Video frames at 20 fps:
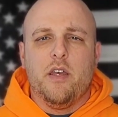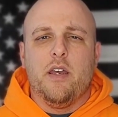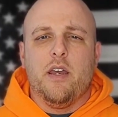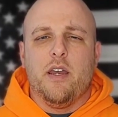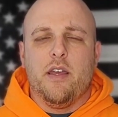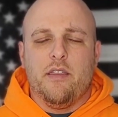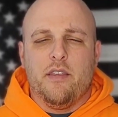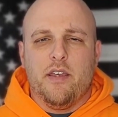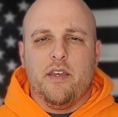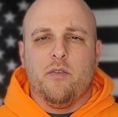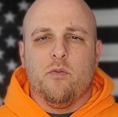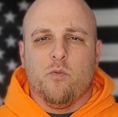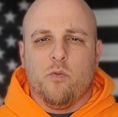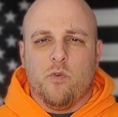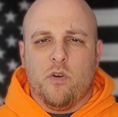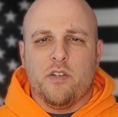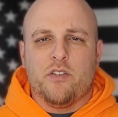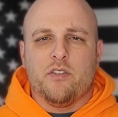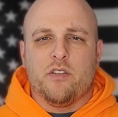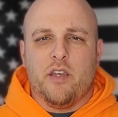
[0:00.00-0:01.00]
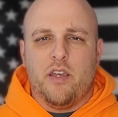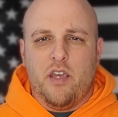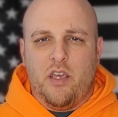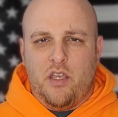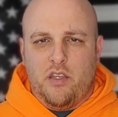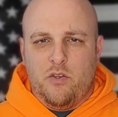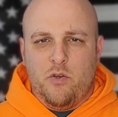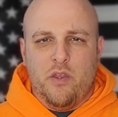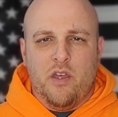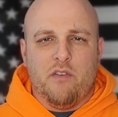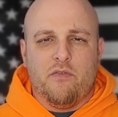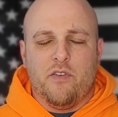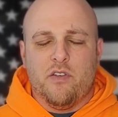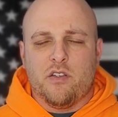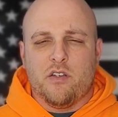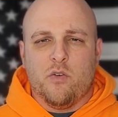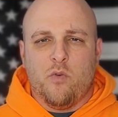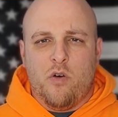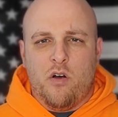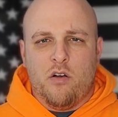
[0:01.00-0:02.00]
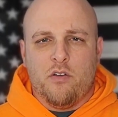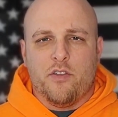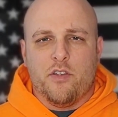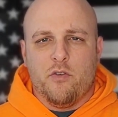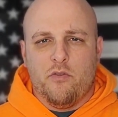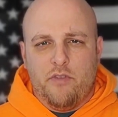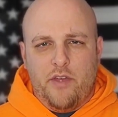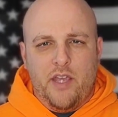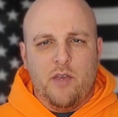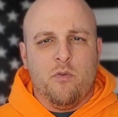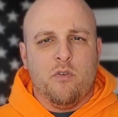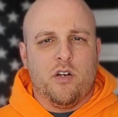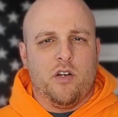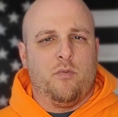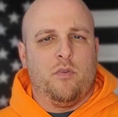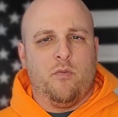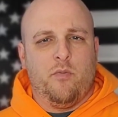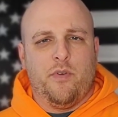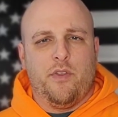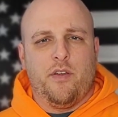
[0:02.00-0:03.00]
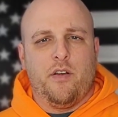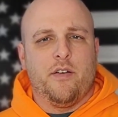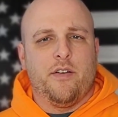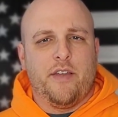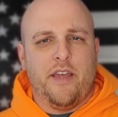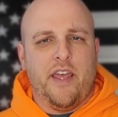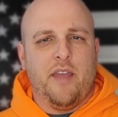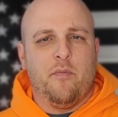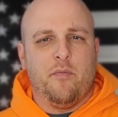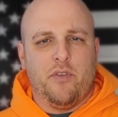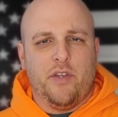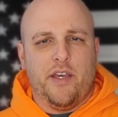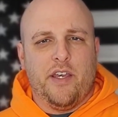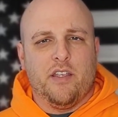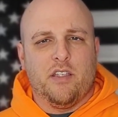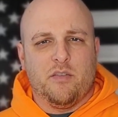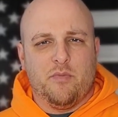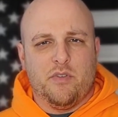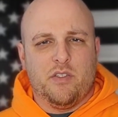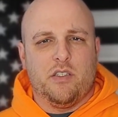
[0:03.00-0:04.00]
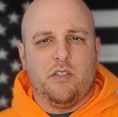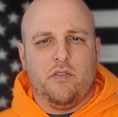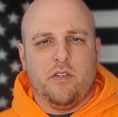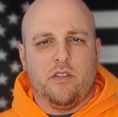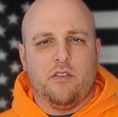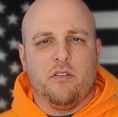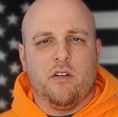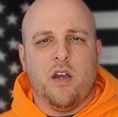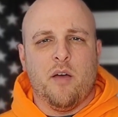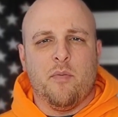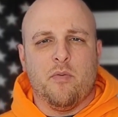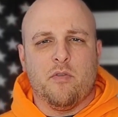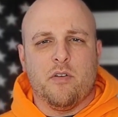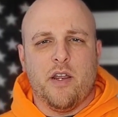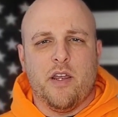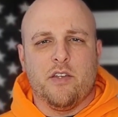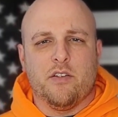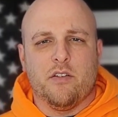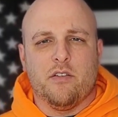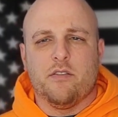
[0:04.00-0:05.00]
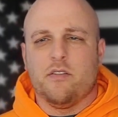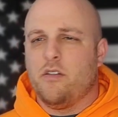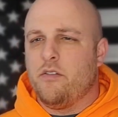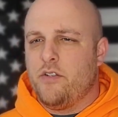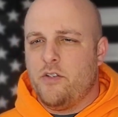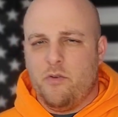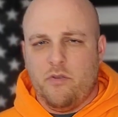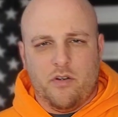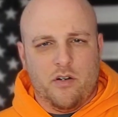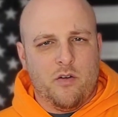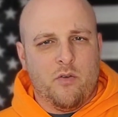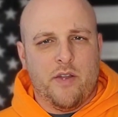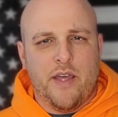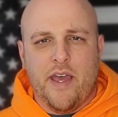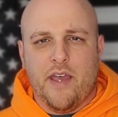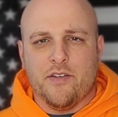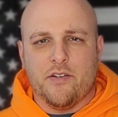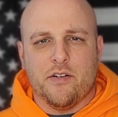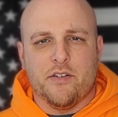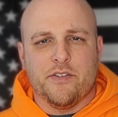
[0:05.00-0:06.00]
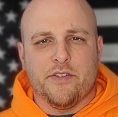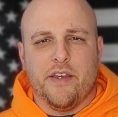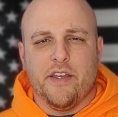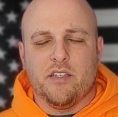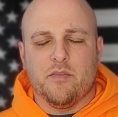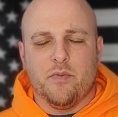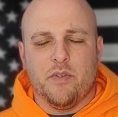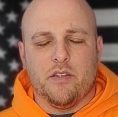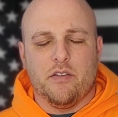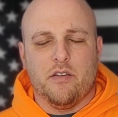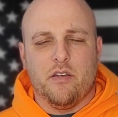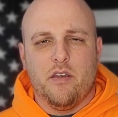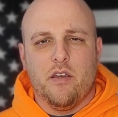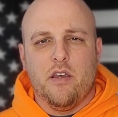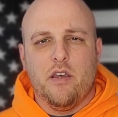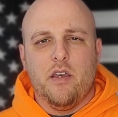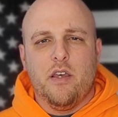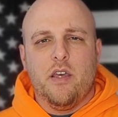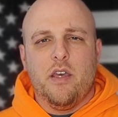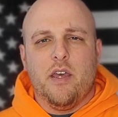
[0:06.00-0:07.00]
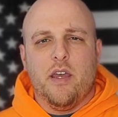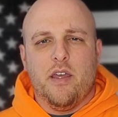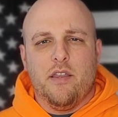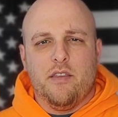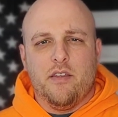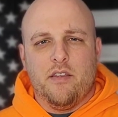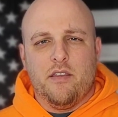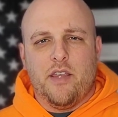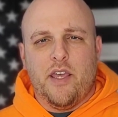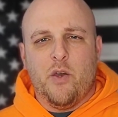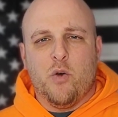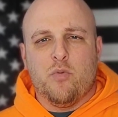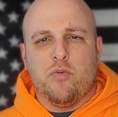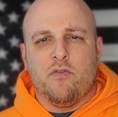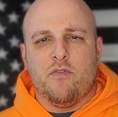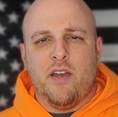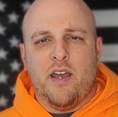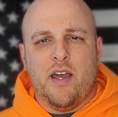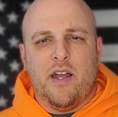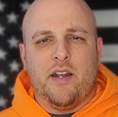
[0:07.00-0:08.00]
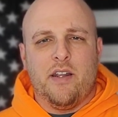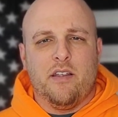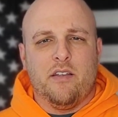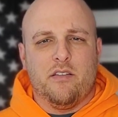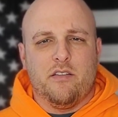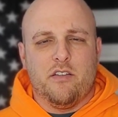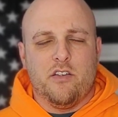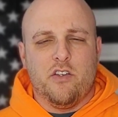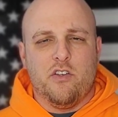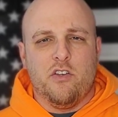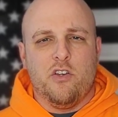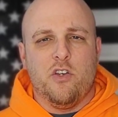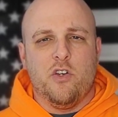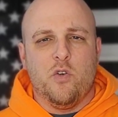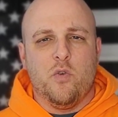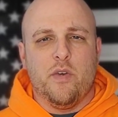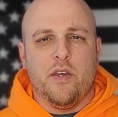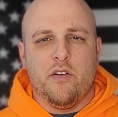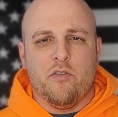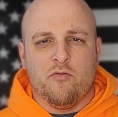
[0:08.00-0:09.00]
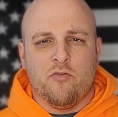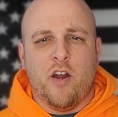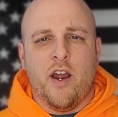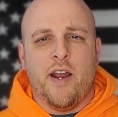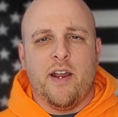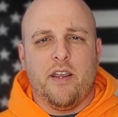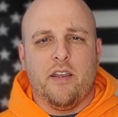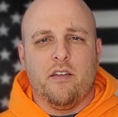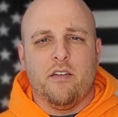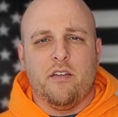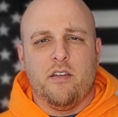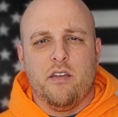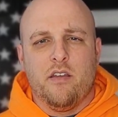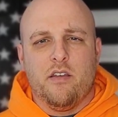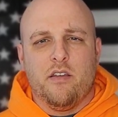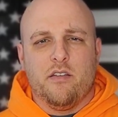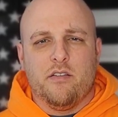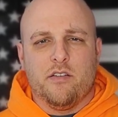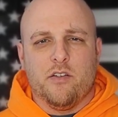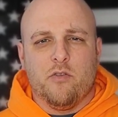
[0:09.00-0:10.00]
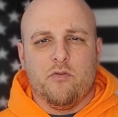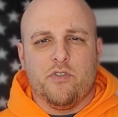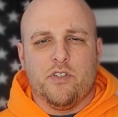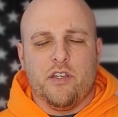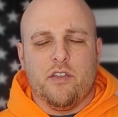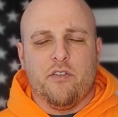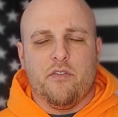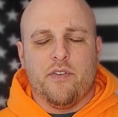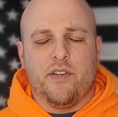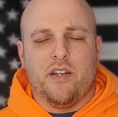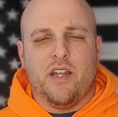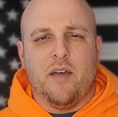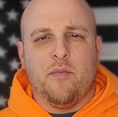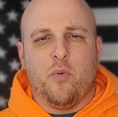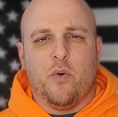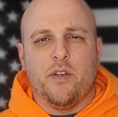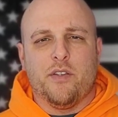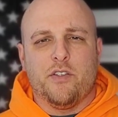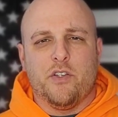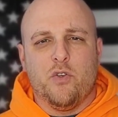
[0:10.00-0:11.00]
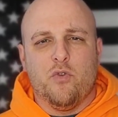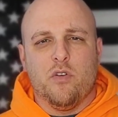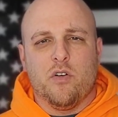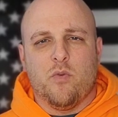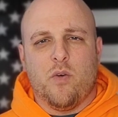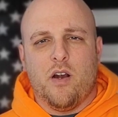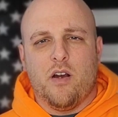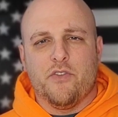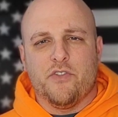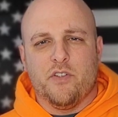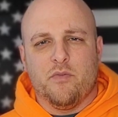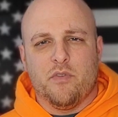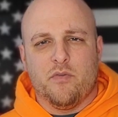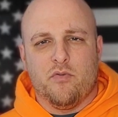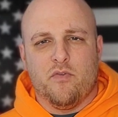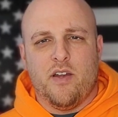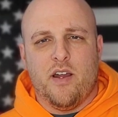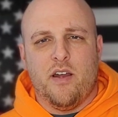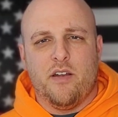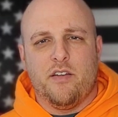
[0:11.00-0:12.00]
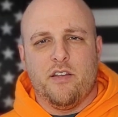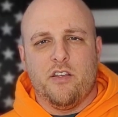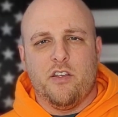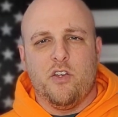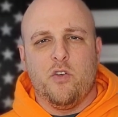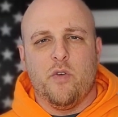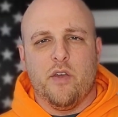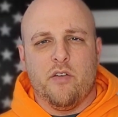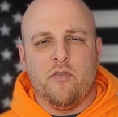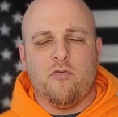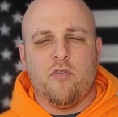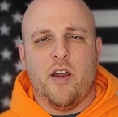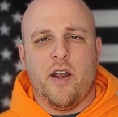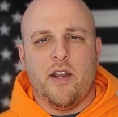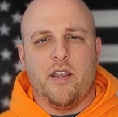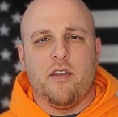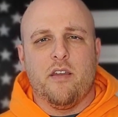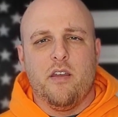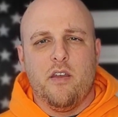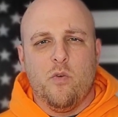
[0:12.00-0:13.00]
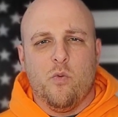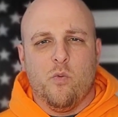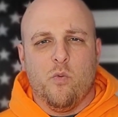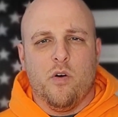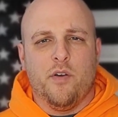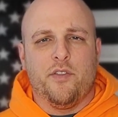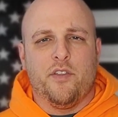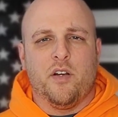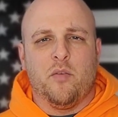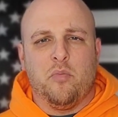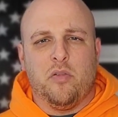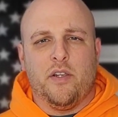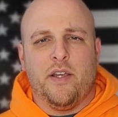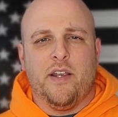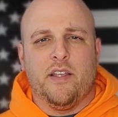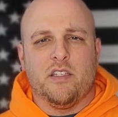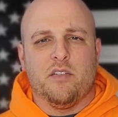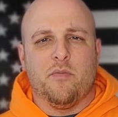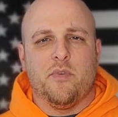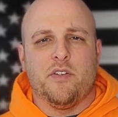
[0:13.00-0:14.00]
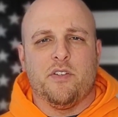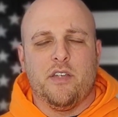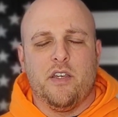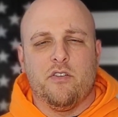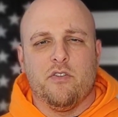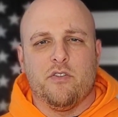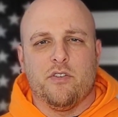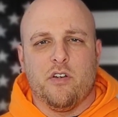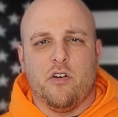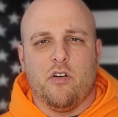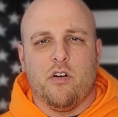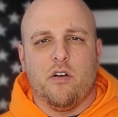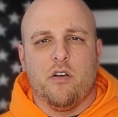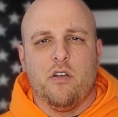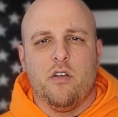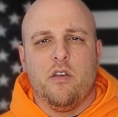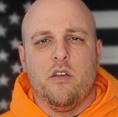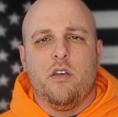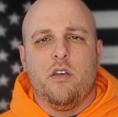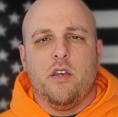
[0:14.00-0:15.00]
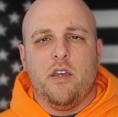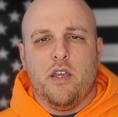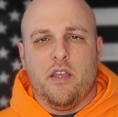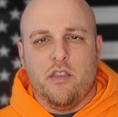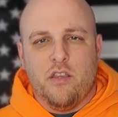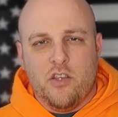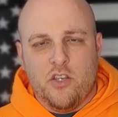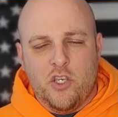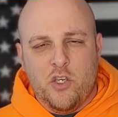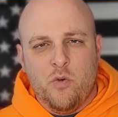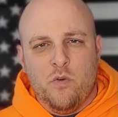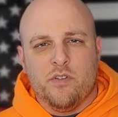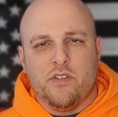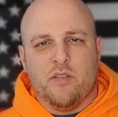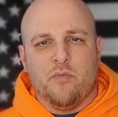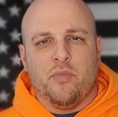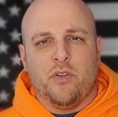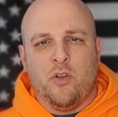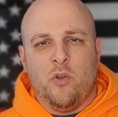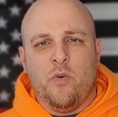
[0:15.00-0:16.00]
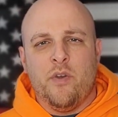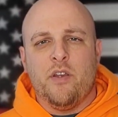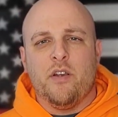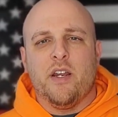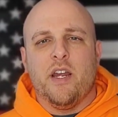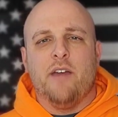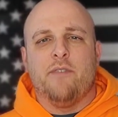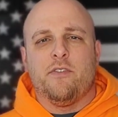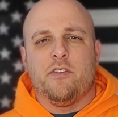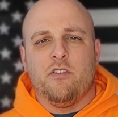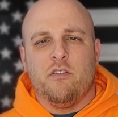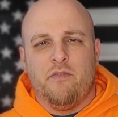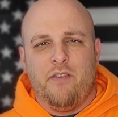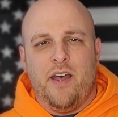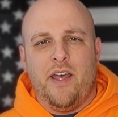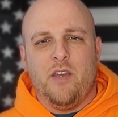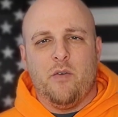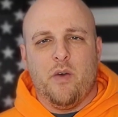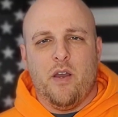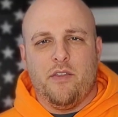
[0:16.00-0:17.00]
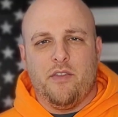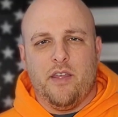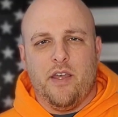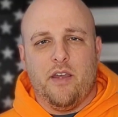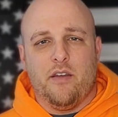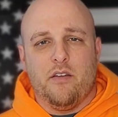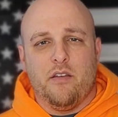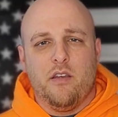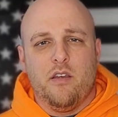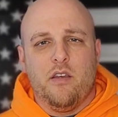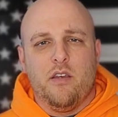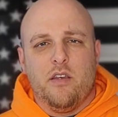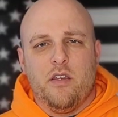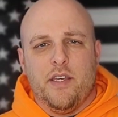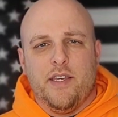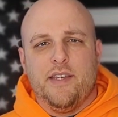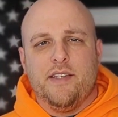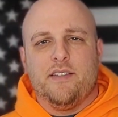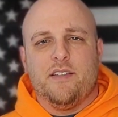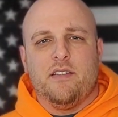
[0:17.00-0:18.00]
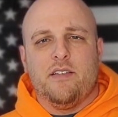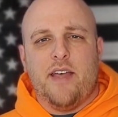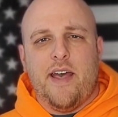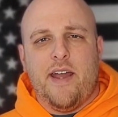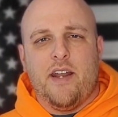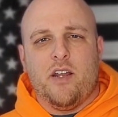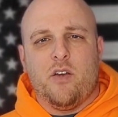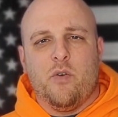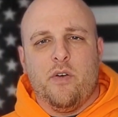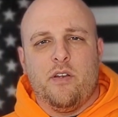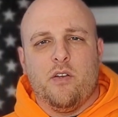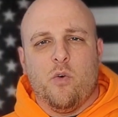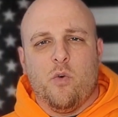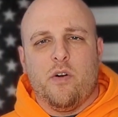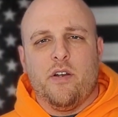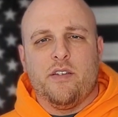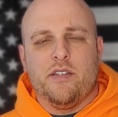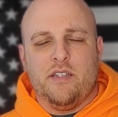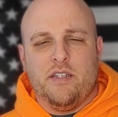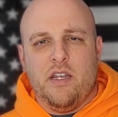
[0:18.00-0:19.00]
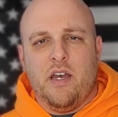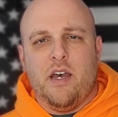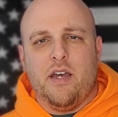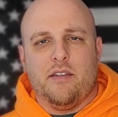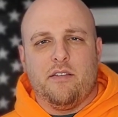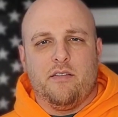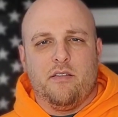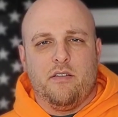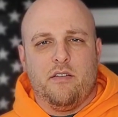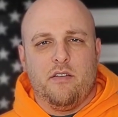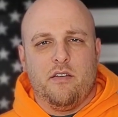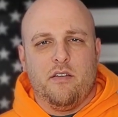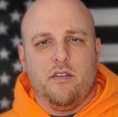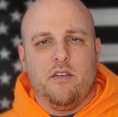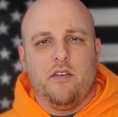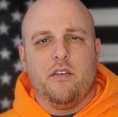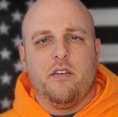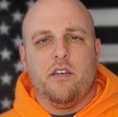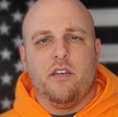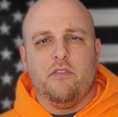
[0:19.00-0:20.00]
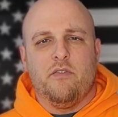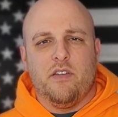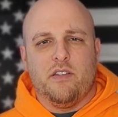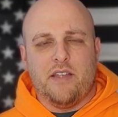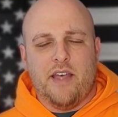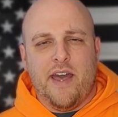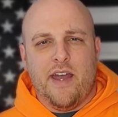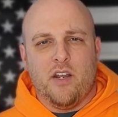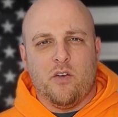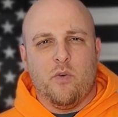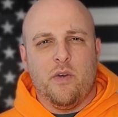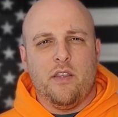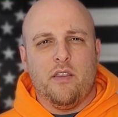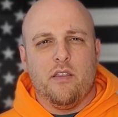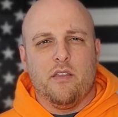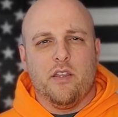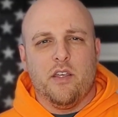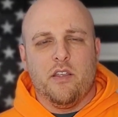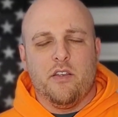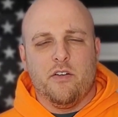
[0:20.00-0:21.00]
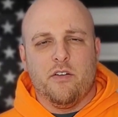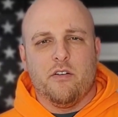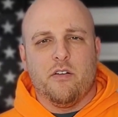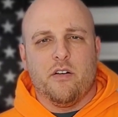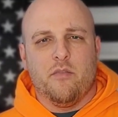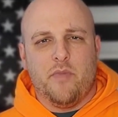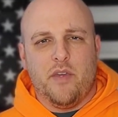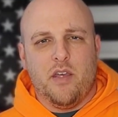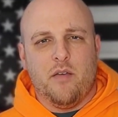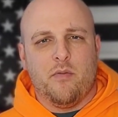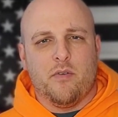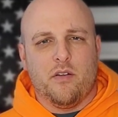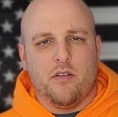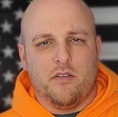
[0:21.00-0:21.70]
and then once they do that physical walkthrough, they will come up with their game plan specific to your operations. They'll do their own hazard assessment, and then they will provide it to you in writing. So Z359.2 requires them to provide to you in writing what their plans and procedures are. And then you as an employer have to evaluate that. Is it adequate or is it not? If it's adequate, then you're going to be able